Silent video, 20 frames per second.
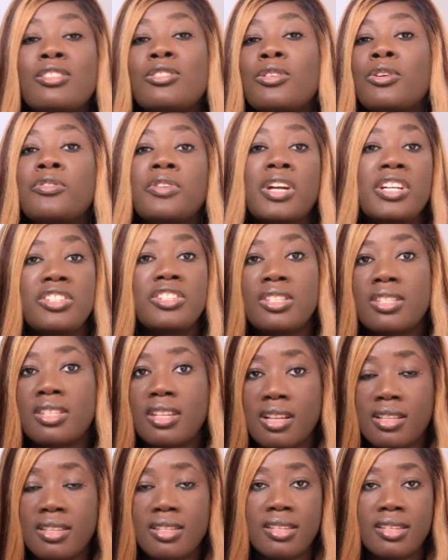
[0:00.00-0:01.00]

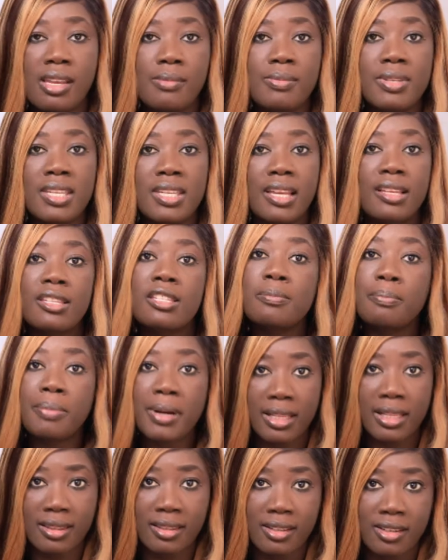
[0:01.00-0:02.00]
registered same-sex
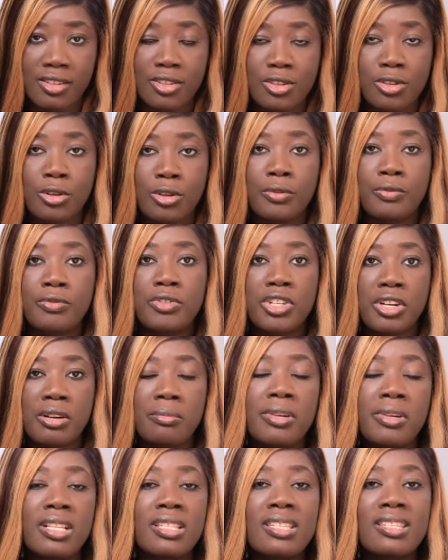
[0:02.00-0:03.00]
partners of
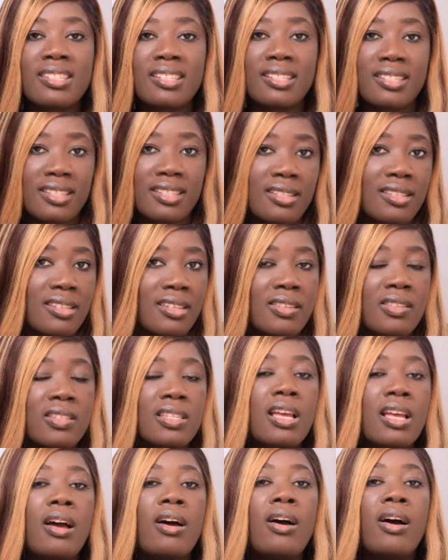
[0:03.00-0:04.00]
German citizens
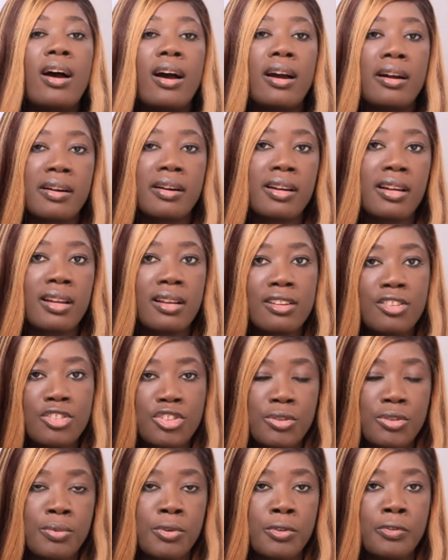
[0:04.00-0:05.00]
are
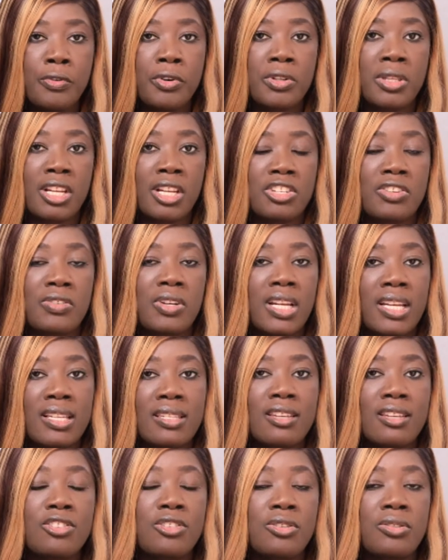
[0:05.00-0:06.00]
eligible for
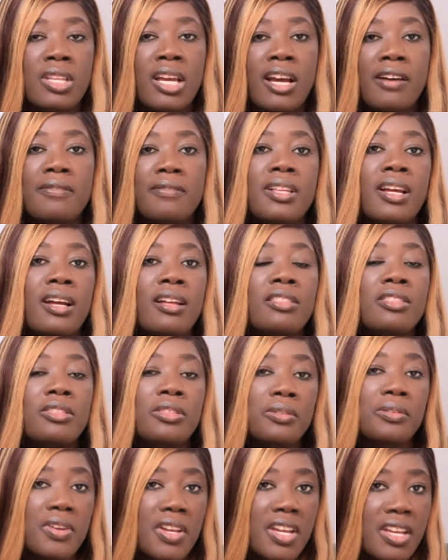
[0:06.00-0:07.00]
naturalization after
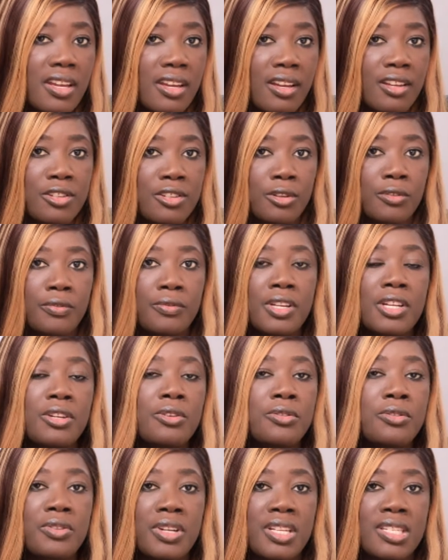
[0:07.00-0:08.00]
3 years of
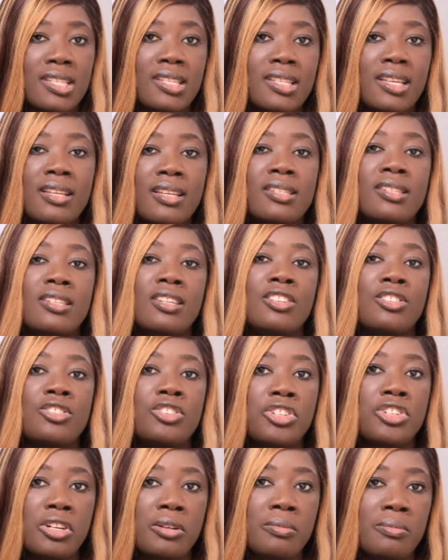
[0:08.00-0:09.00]
legal residence in
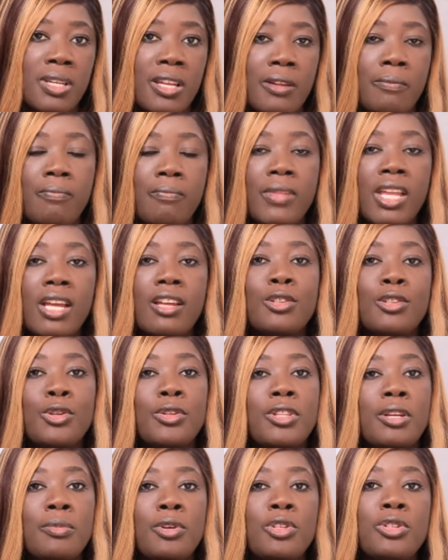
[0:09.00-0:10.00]
Germany. So
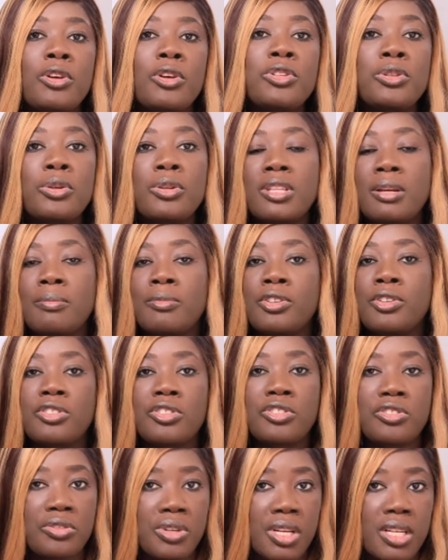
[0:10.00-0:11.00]
they must also
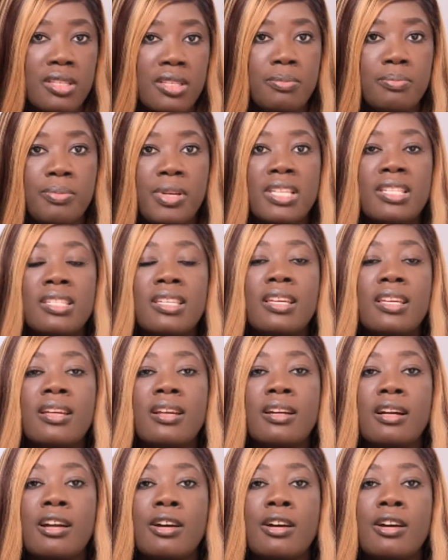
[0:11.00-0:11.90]
demonstrate basic